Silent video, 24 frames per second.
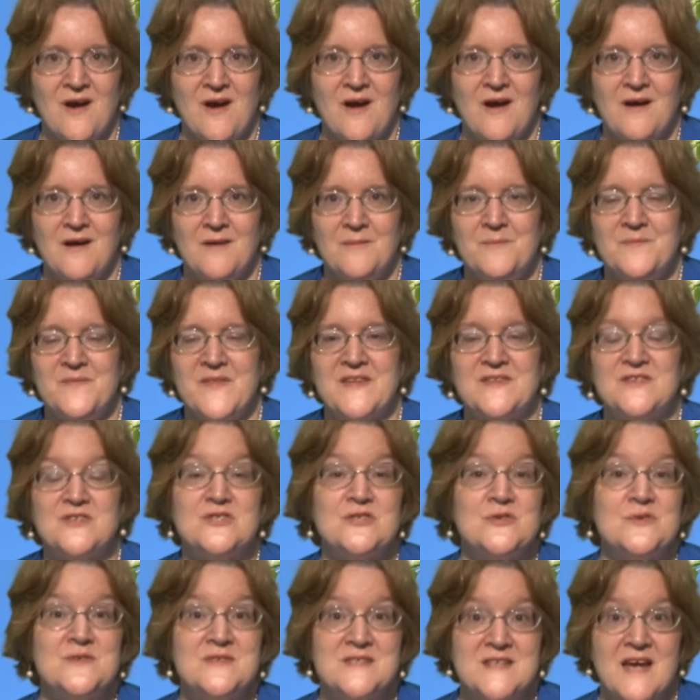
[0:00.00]
that the
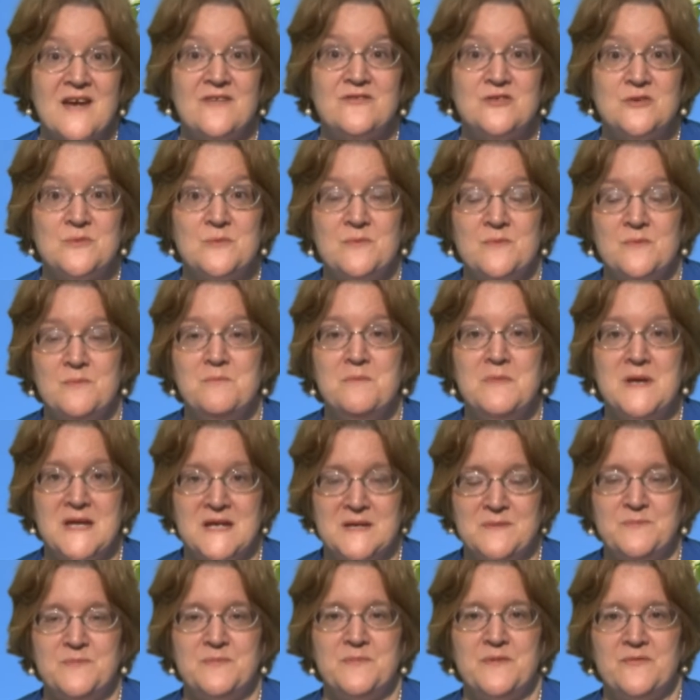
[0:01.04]
students have to
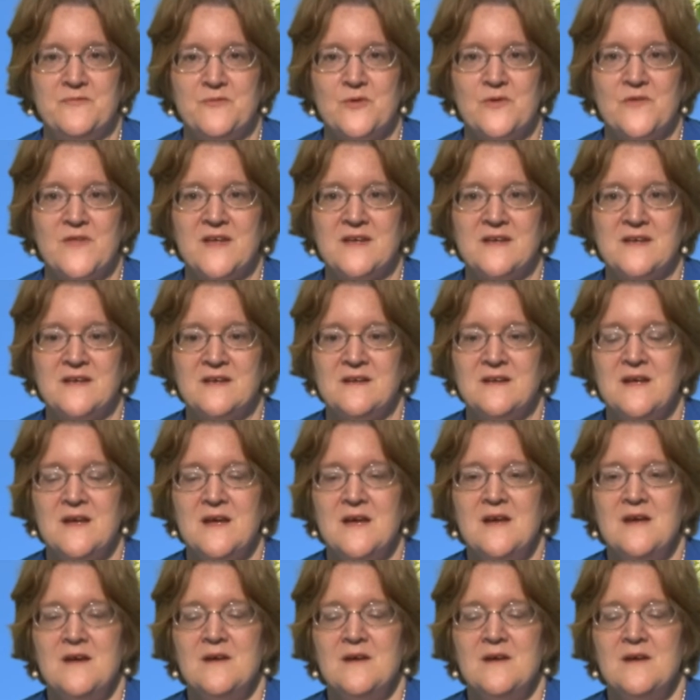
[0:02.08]
meet before they can,